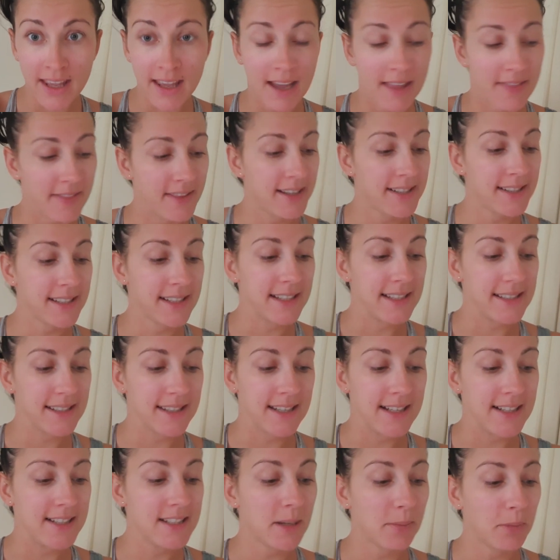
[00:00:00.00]
And this is
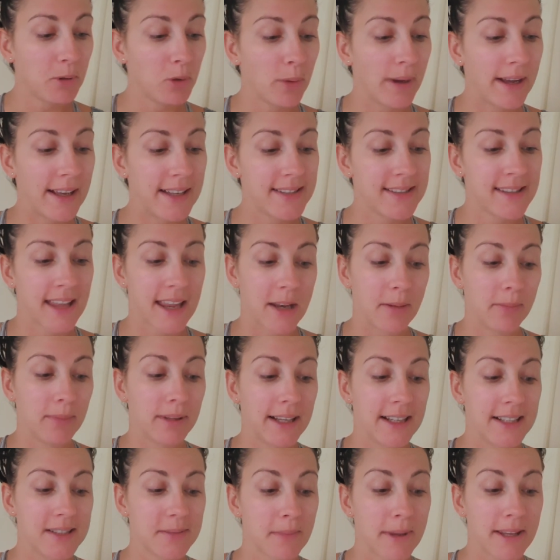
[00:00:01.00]
the Double Wear Stay in
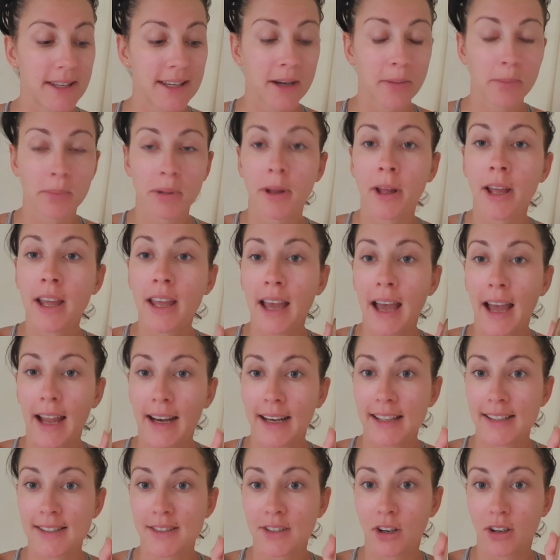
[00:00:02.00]
Place makeup
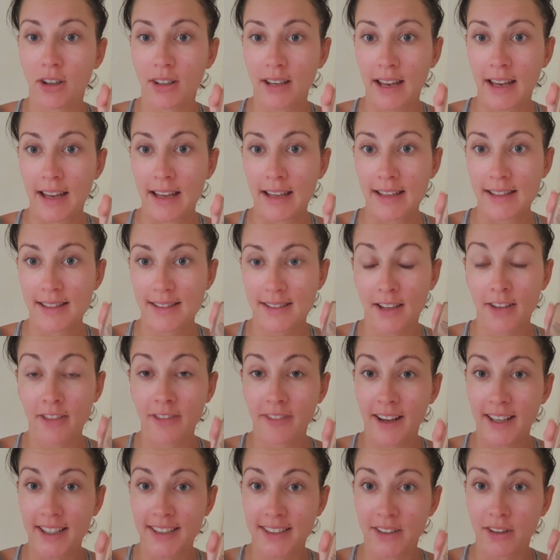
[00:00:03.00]
and it's got a sun
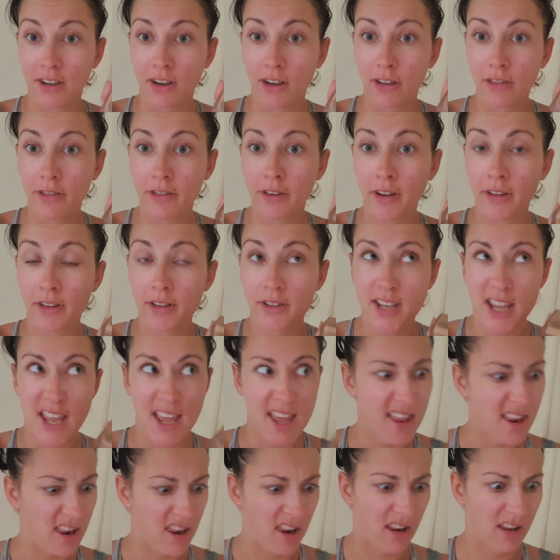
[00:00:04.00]
factor of
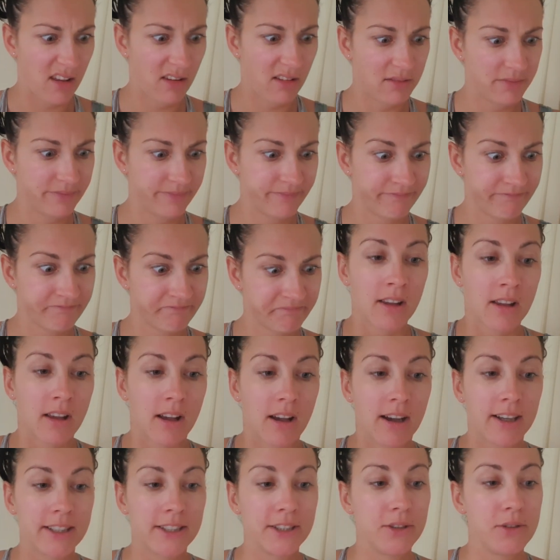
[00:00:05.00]
10.
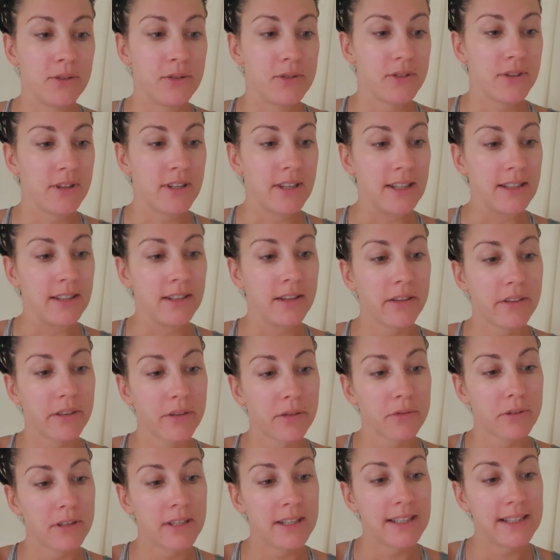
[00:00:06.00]
I use the
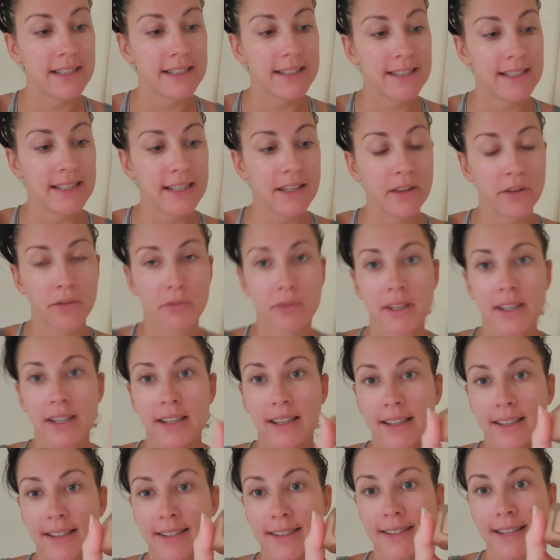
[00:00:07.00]

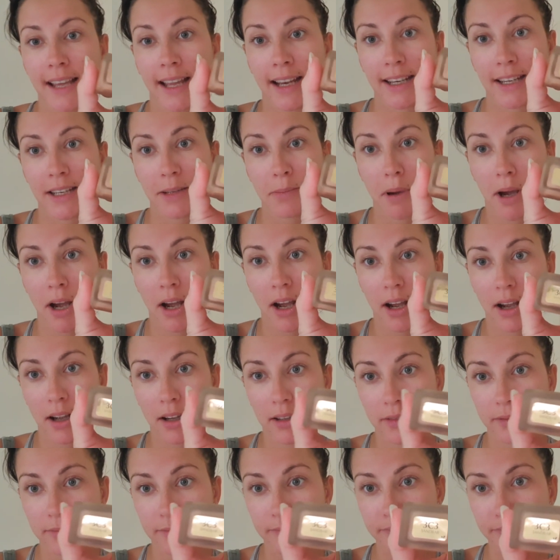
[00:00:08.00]
3C3 Sandbar.
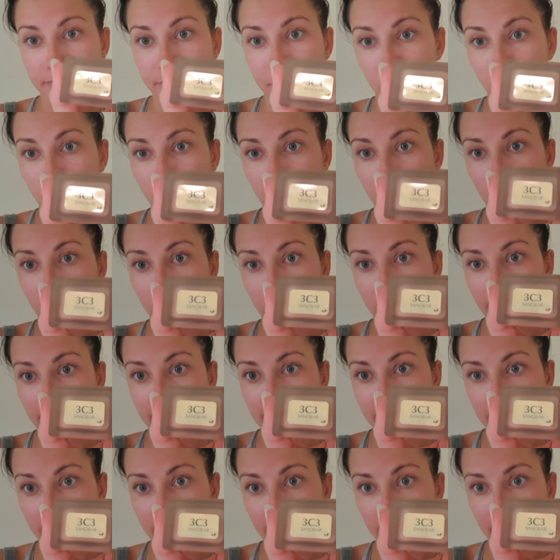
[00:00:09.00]
I don't know if
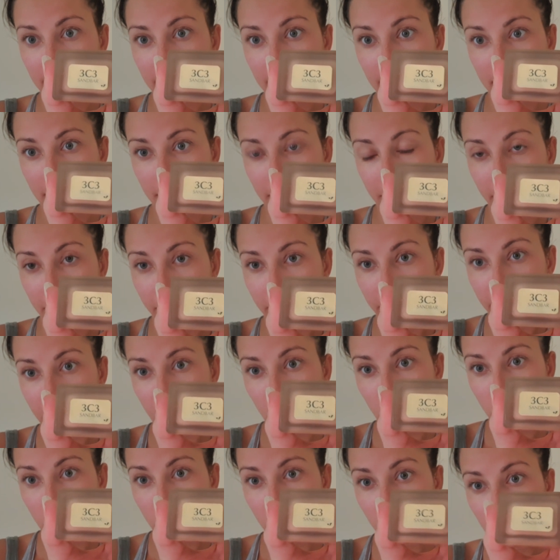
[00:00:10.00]
that's gonna
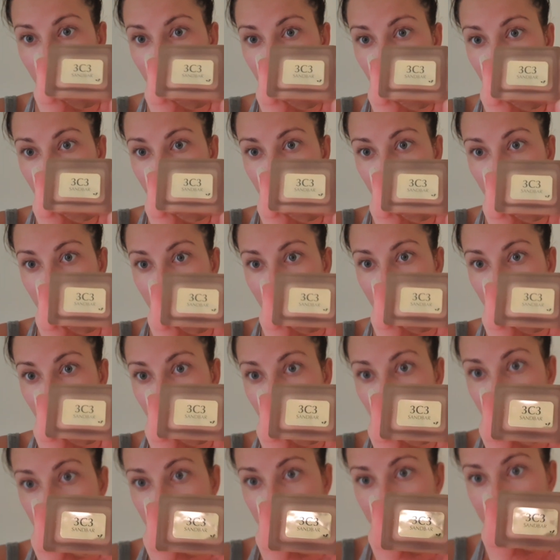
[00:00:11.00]
focus for you,
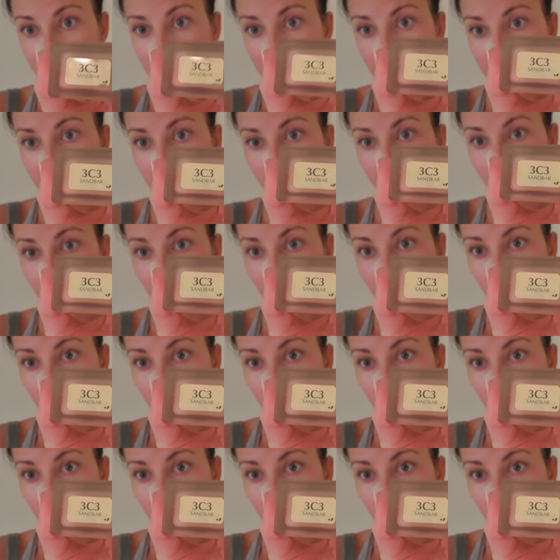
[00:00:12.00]
but there you